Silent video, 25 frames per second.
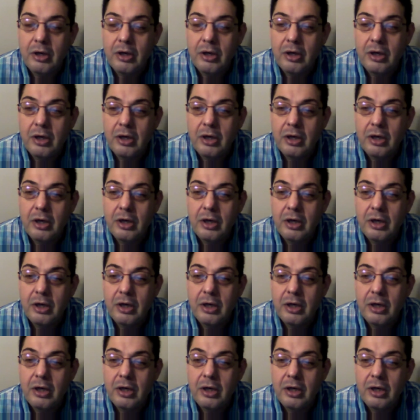
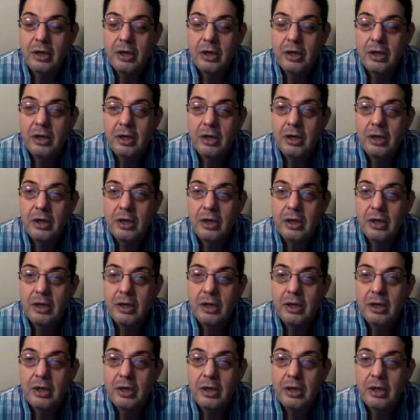Nobody speaks.